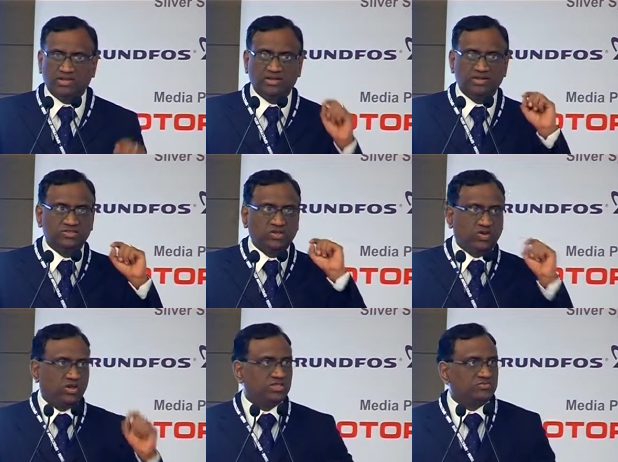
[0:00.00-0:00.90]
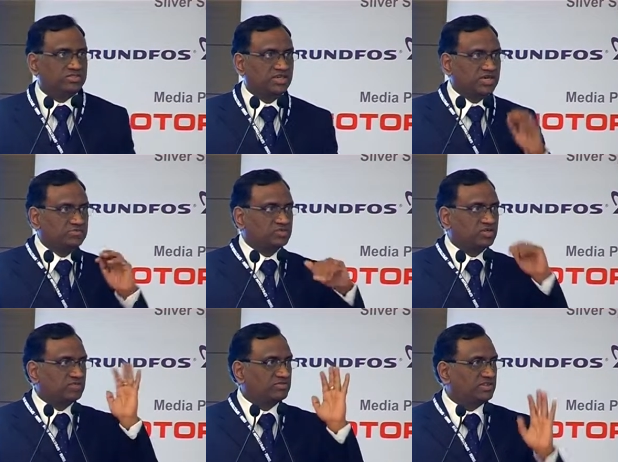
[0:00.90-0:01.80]
It is the knowledge which comes
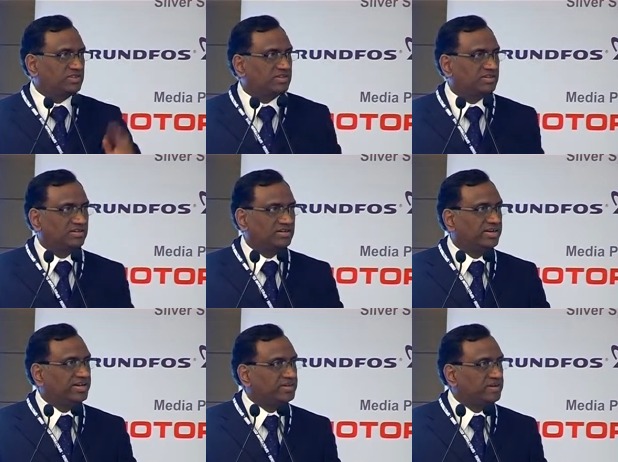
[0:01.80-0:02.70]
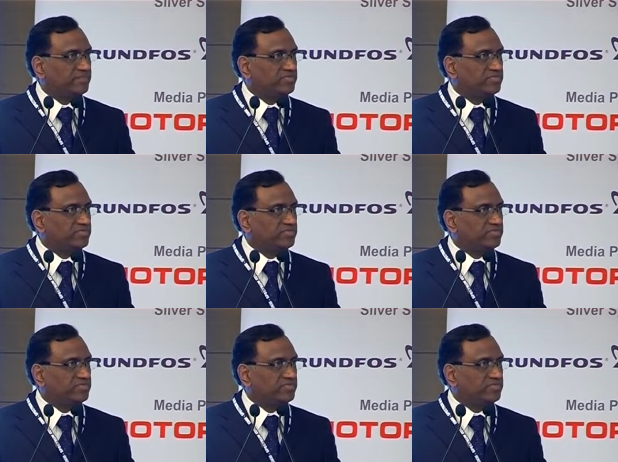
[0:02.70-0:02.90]
out of the data.